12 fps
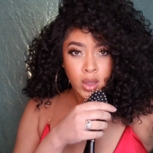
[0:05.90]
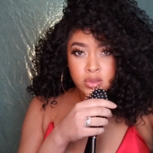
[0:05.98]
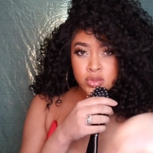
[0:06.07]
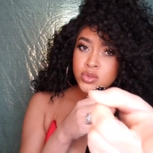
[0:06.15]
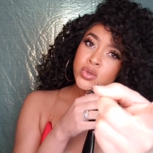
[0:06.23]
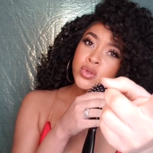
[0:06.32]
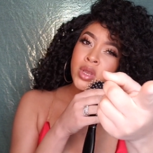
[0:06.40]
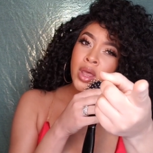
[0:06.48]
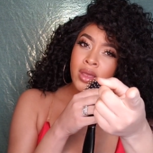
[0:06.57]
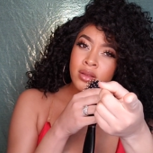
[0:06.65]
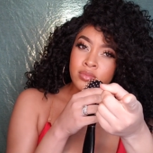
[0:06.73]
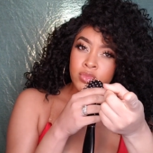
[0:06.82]
to
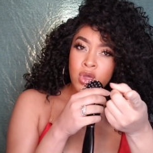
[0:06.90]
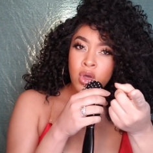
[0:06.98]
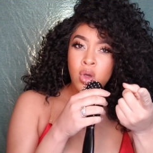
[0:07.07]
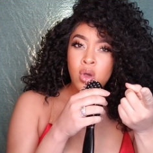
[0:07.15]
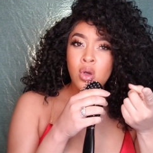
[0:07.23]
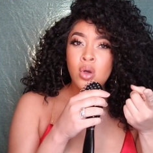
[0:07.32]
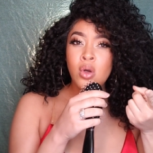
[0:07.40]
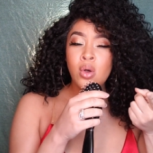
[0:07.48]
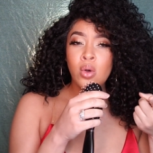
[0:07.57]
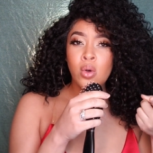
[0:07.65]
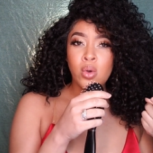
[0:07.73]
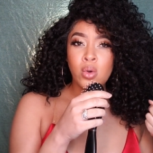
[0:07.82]
let him
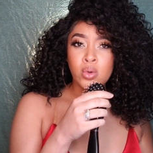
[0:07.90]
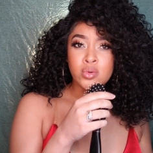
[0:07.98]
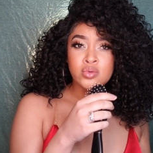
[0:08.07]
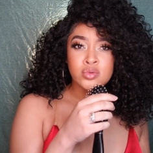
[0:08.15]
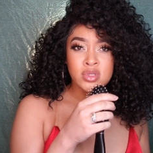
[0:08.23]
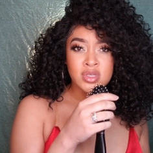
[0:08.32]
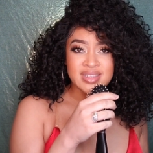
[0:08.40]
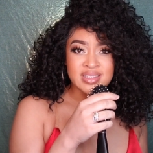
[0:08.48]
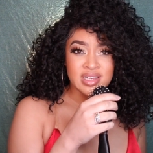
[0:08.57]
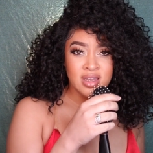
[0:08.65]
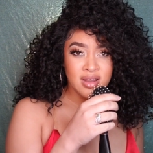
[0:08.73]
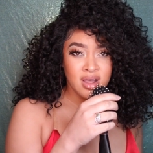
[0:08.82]
know
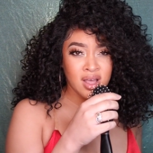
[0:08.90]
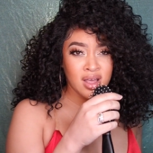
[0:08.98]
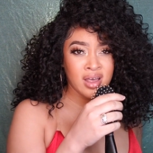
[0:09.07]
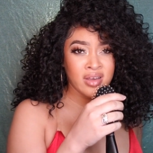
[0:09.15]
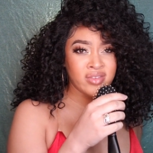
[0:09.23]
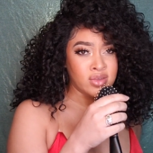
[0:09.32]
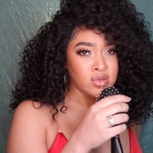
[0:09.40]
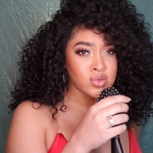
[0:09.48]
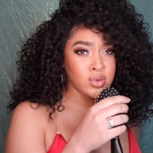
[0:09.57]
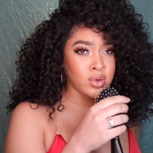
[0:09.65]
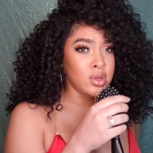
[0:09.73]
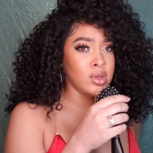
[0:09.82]
this love is
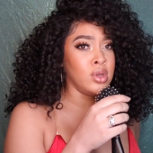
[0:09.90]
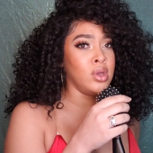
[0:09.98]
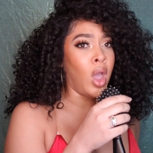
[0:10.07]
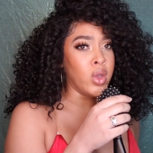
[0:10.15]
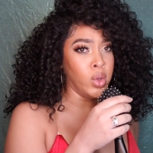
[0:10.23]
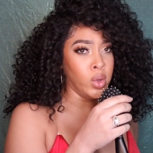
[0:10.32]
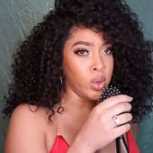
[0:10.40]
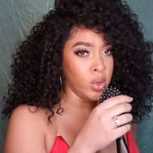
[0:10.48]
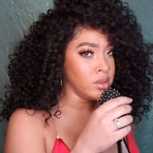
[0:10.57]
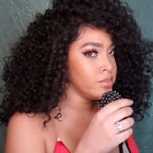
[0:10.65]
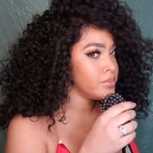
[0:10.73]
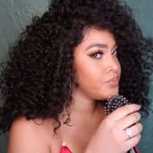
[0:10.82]
real.
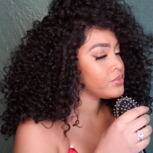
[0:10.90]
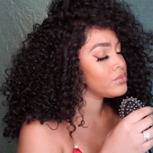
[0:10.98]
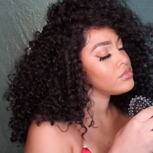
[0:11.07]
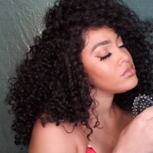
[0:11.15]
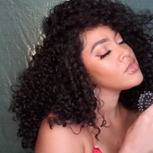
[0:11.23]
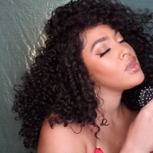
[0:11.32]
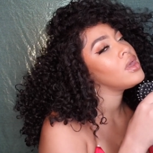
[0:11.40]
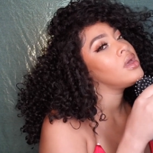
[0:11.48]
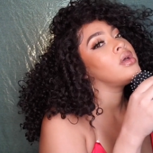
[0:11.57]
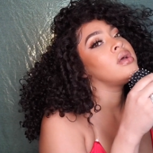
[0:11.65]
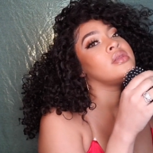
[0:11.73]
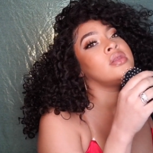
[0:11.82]

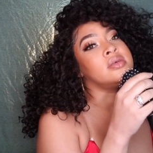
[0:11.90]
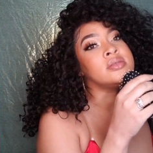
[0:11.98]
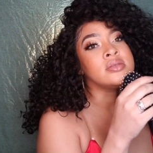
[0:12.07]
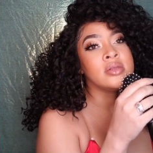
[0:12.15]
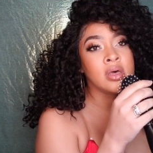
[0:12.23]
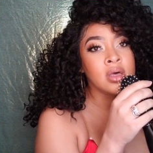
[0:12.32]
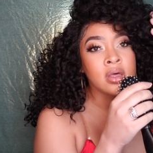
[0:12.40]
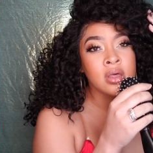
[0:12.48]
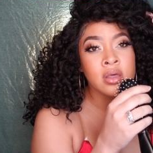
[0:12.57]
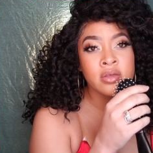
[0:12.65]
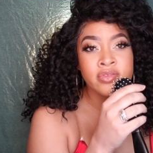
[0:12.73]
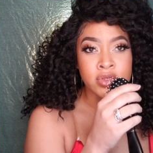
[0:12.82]
This
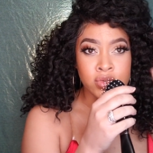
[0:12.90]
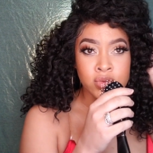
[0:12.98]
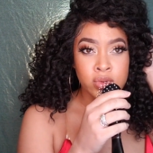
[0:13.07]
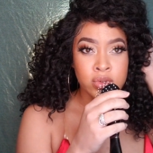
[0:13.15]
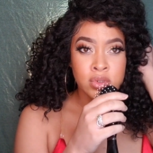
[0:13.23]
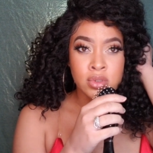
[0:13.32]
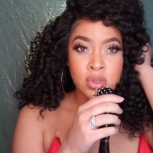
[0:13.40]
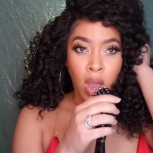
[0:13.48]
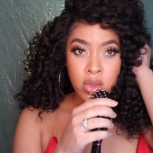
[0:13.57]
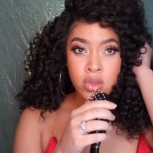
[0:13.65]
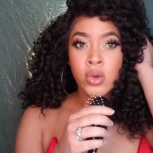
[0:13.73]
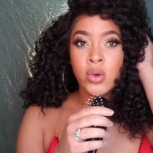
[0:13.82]
love is
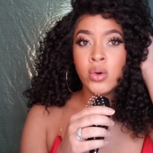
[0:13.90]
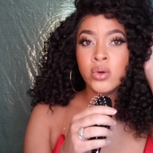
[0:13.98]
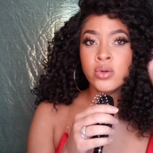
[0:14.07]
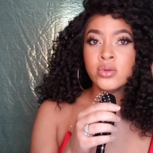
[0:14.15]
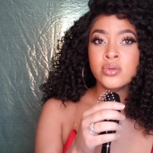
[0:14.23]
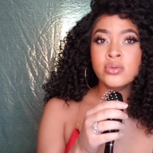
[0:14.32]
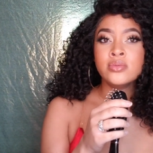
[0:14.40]
real.